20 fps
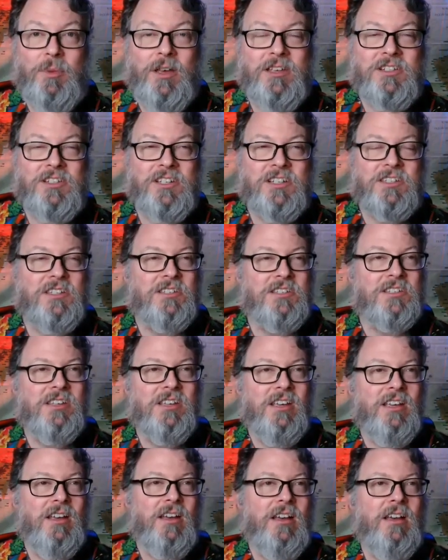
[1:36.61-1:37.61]
It's just this,
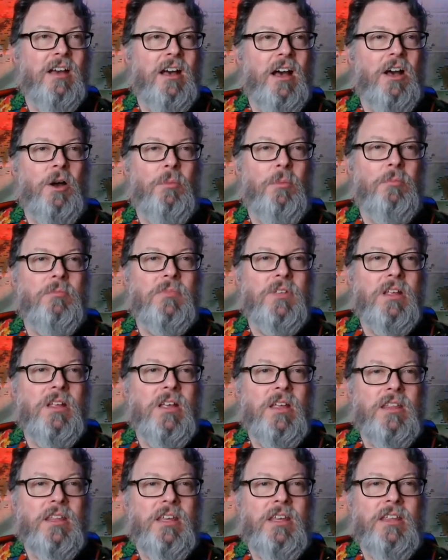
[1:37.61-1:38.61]

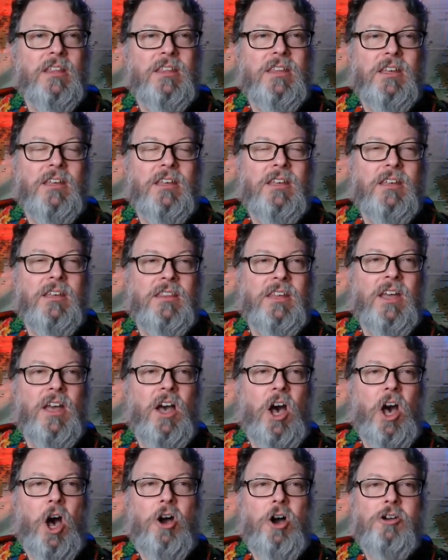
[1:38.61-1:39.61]
the
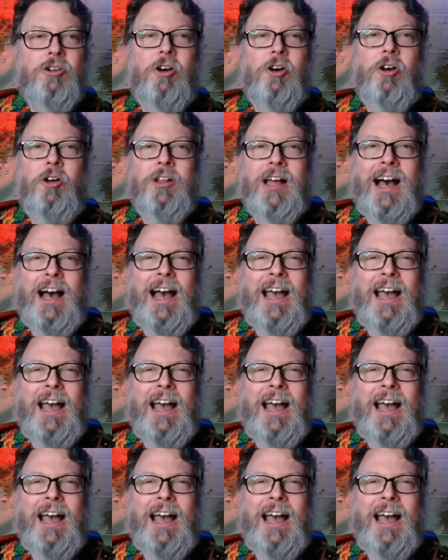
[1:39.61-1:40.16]
uncle,